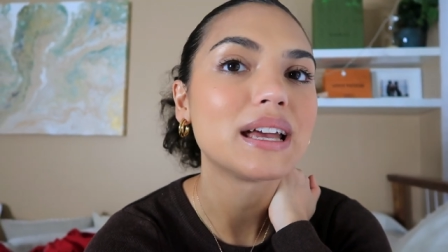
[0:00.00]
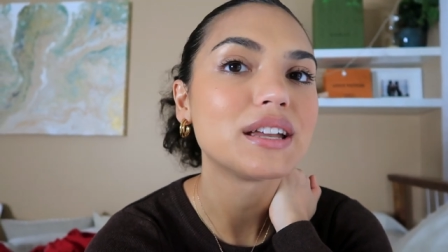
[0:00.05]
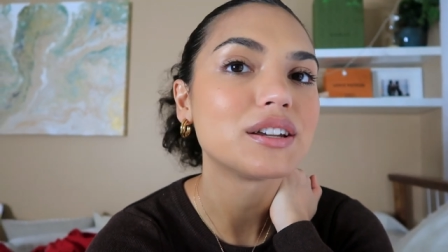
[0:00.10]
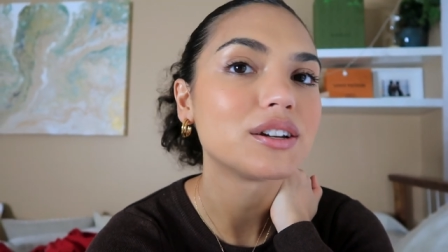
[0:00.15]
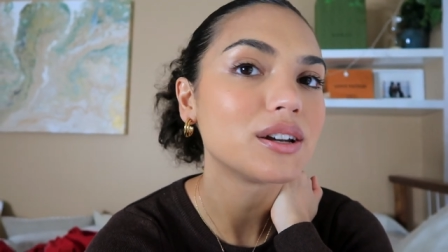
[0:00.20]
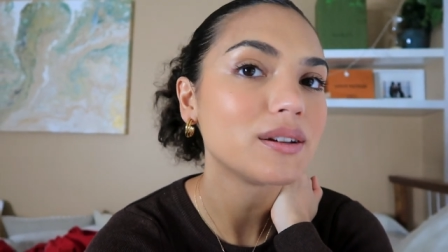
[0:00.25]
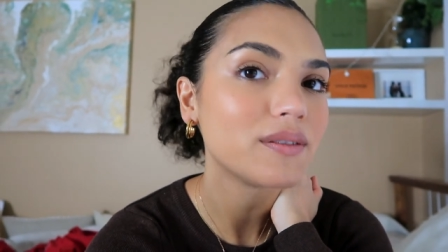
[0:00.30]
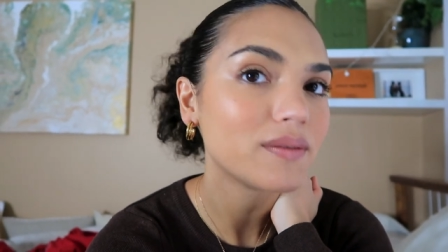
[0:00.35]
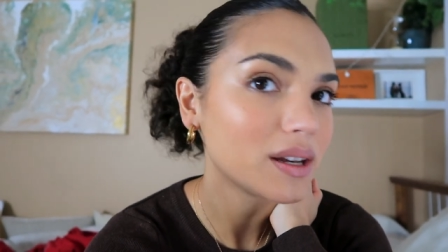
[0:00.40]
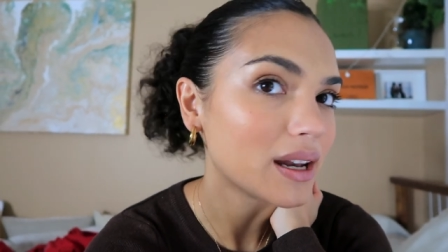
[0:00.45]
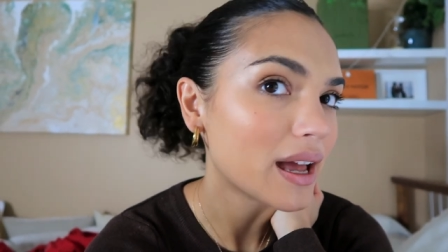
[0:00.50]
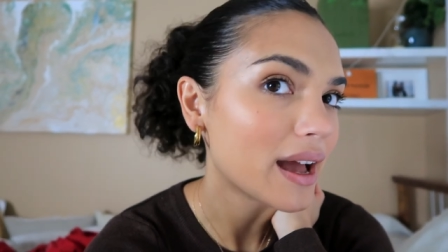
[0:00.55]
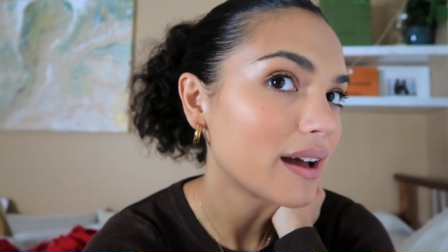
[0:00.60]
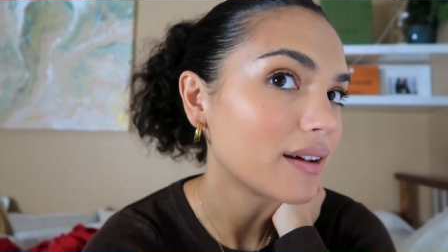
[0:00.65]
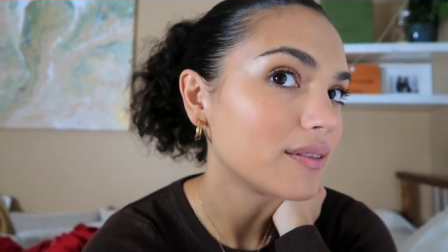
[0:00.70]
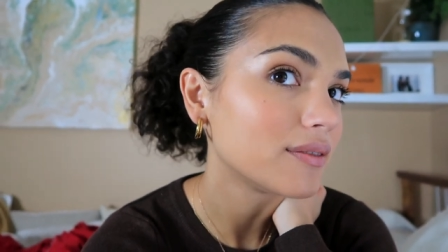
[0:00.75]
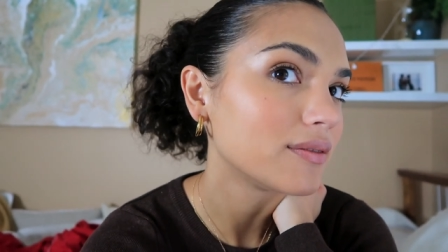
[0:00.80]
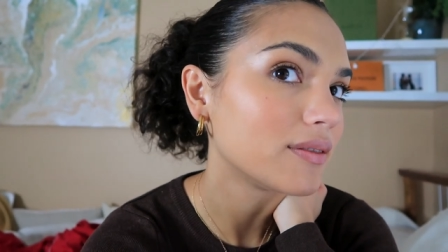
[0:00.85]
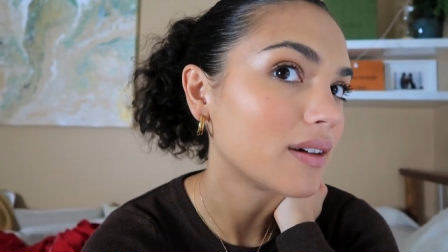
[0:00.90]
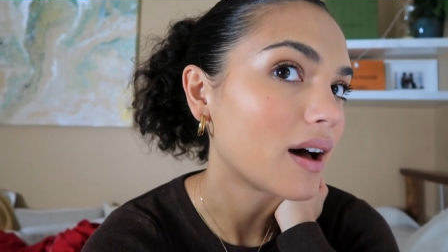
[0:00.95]
I don't even
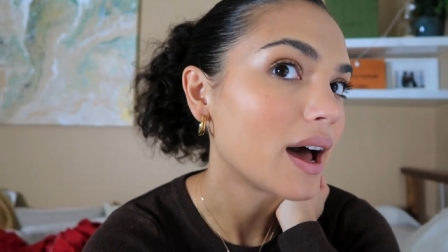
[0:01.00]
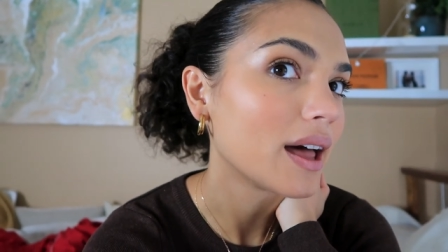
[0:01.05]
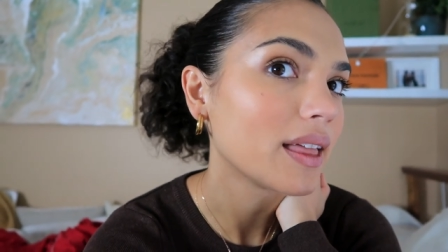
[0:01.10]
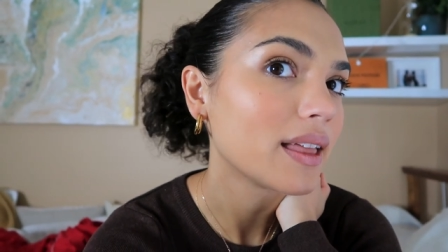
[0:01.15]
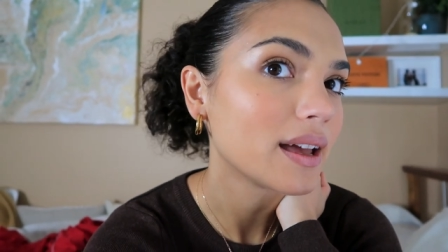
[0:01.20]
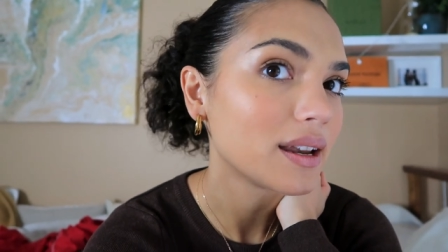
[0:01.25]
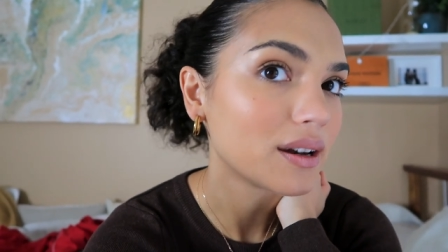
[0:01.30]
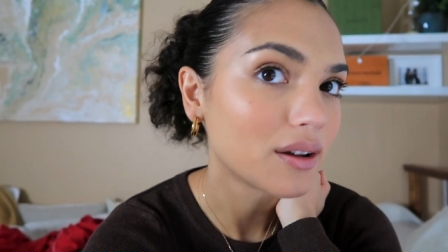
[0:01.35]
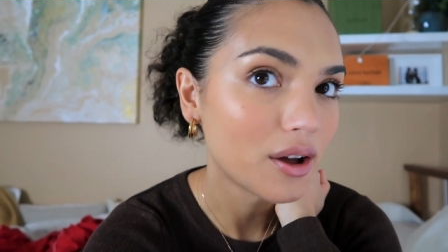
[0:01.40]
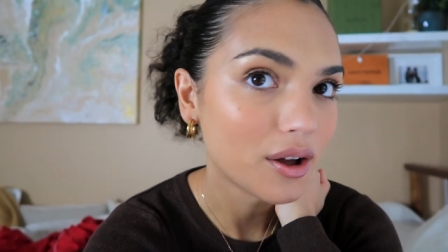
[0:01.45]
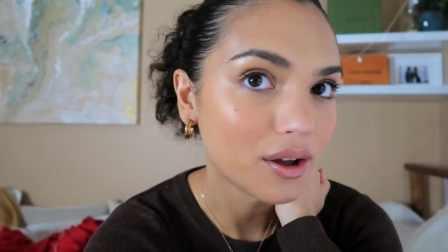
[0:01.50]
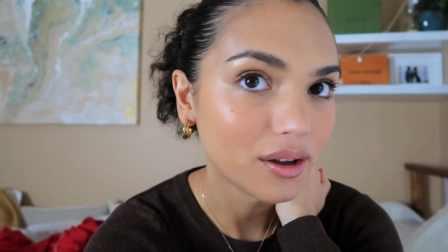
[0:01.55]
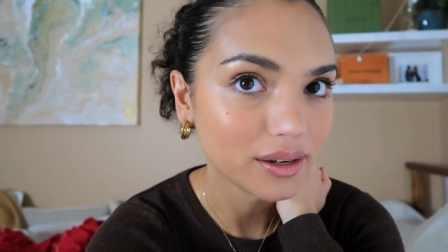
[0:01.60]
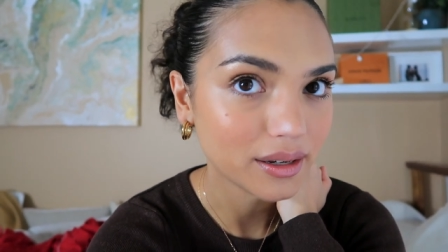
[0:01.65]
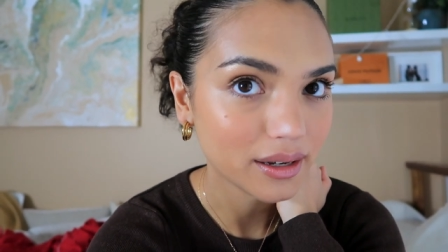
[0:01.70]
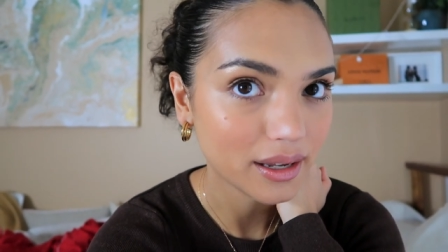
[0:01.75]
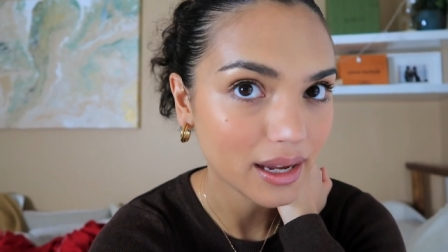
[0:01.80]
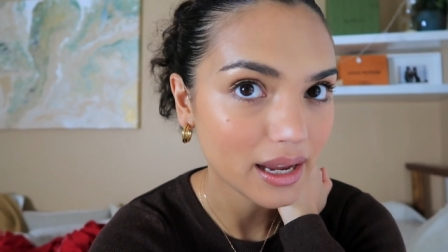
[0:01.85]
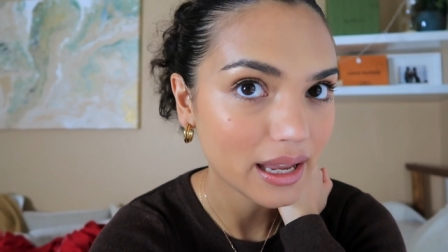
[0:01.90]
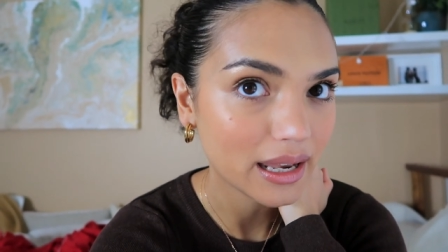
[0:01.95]
have highlighter
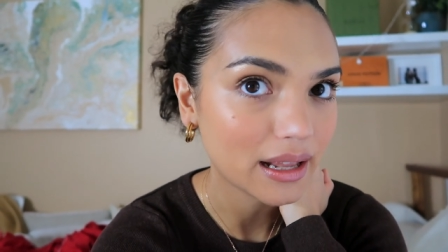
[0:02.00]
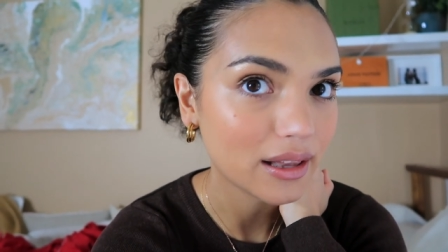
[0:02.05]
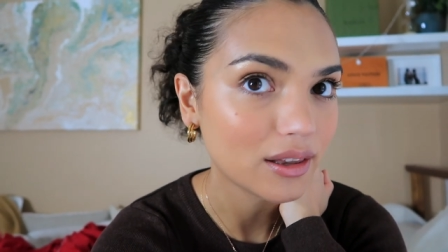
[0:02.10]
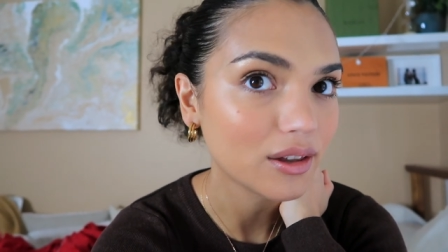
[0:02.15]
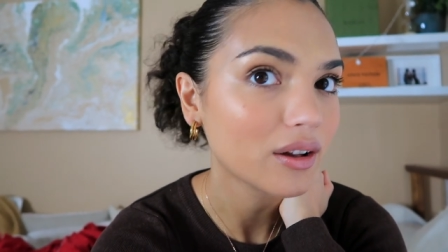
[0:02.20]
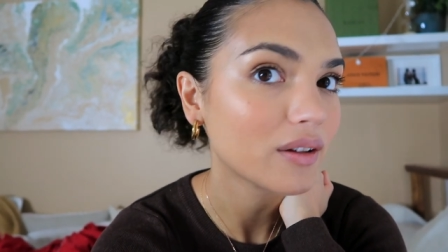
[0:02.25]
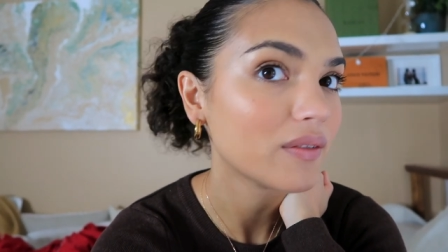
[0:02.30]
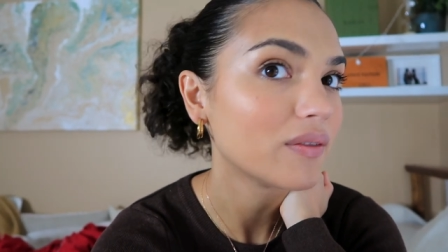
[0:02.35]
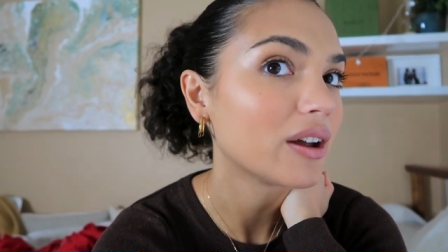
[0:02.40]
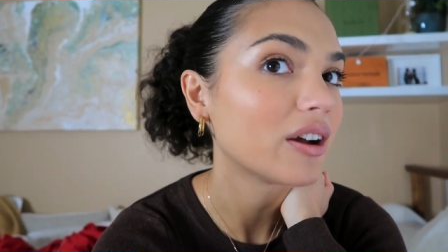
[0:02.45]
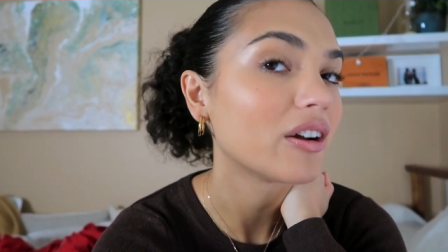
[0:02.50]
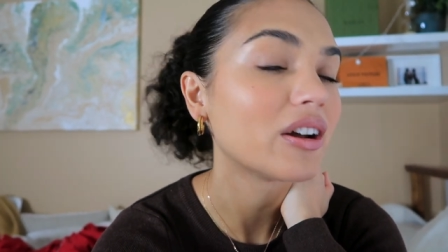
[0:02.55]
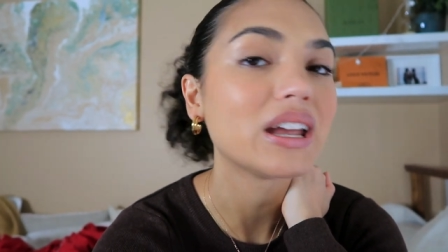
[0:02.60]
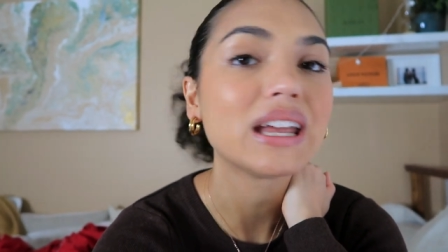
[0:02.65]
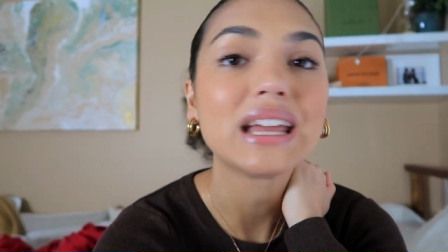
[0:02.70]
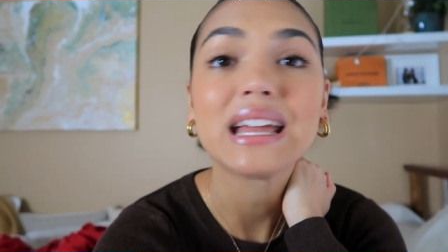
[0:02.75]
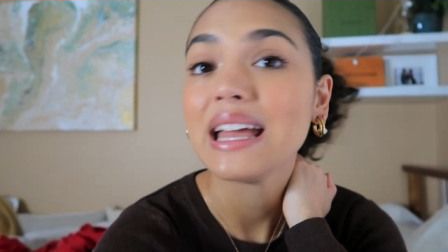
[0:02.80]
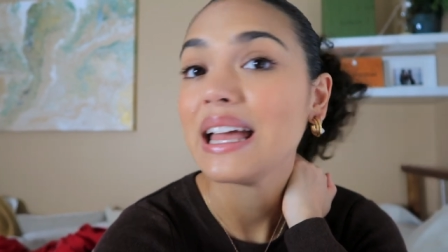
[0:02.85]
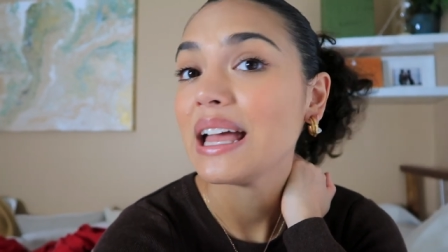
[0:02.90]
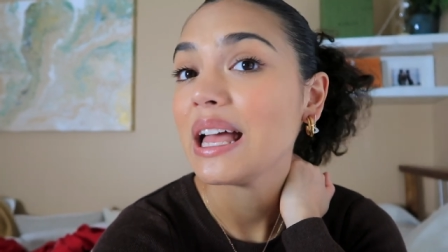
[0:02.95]
on and I look
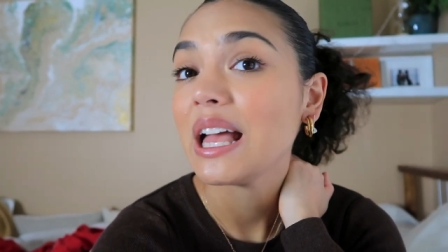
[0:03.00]
very